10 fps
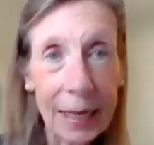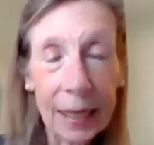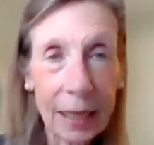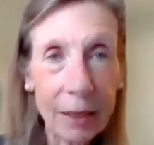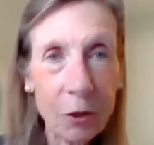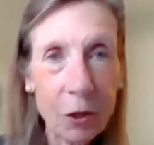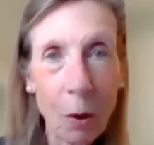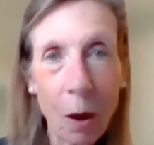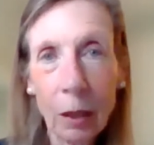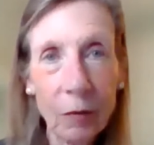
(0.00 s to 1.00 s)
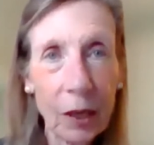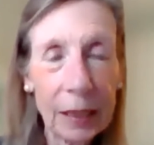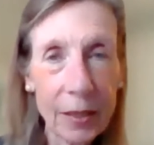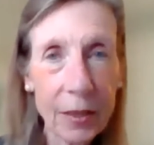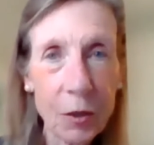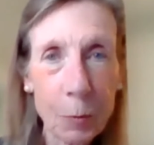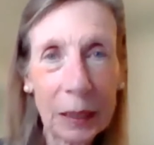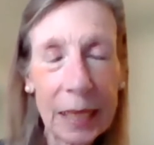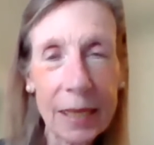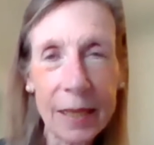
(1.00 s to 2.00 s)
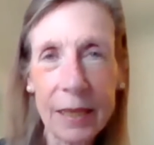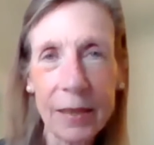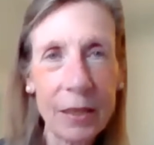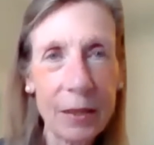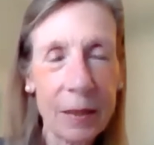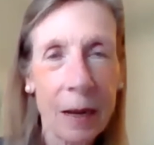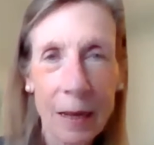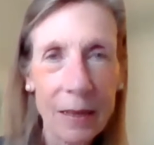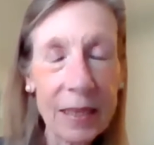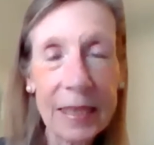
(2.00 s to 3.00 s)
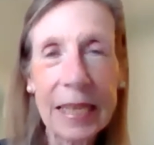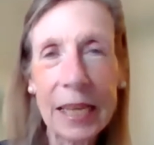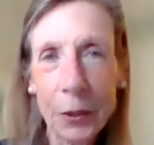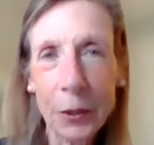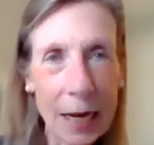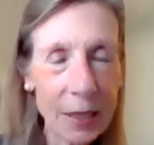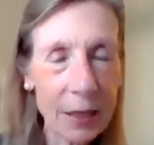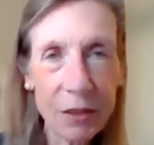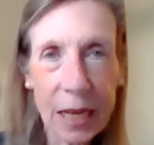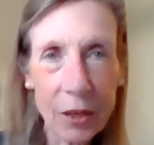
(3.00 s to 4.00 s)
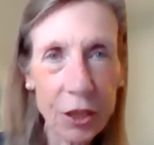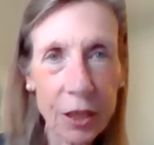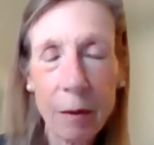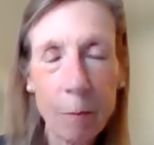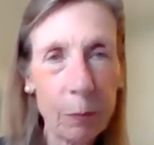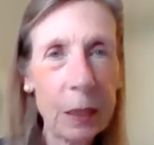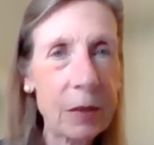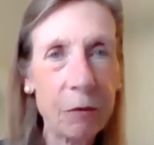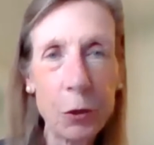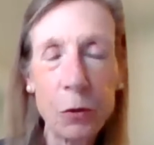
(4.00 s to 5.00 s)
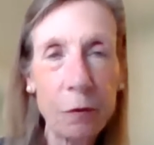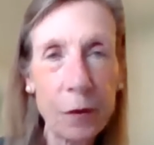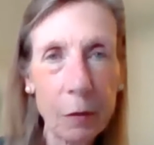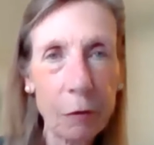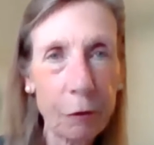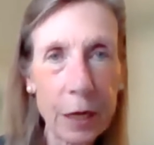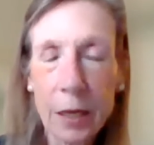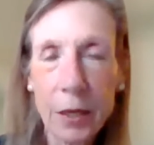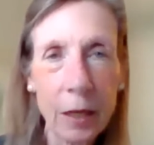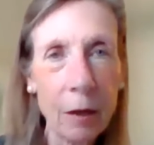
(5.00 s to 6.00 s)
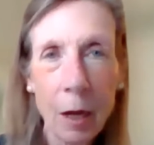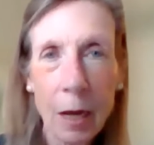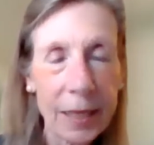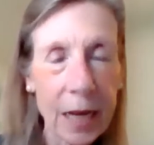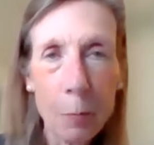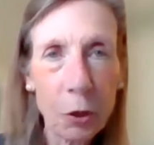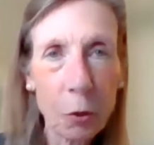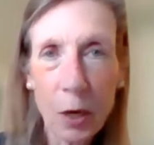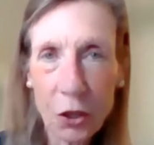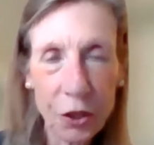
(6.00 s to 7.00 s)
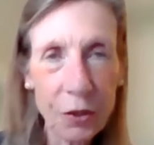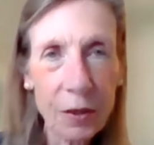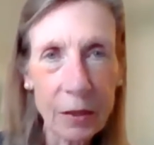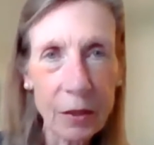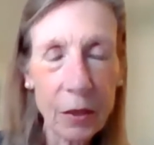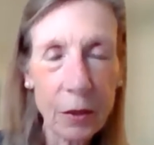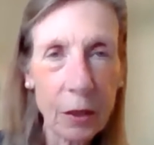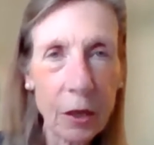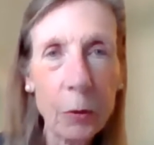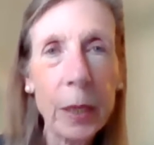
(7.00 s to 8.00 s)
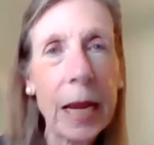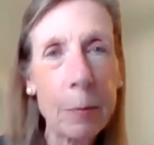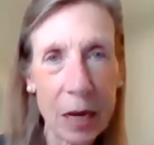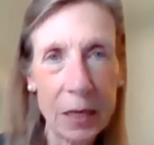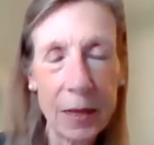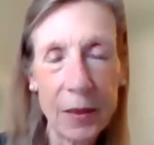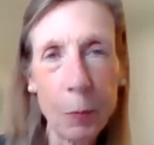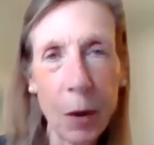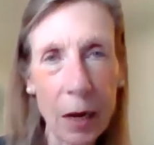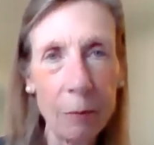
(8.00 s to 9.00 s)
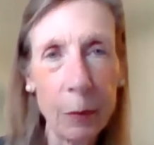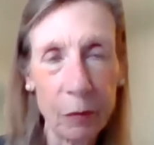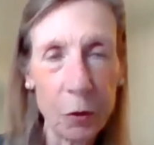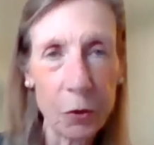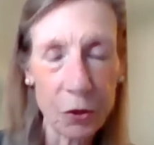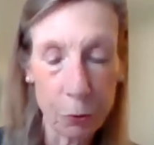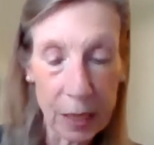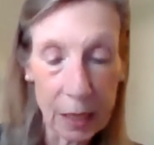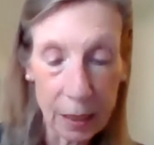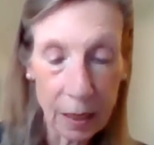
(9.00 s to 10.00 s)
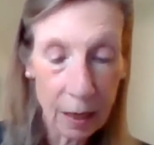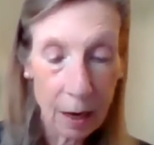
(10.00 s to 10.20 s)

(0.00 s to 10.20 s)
And again, to all of our listeners, please, this is this is an interactive session. Please do feel free to type your questions into the Q&A button at the bottom of your screen.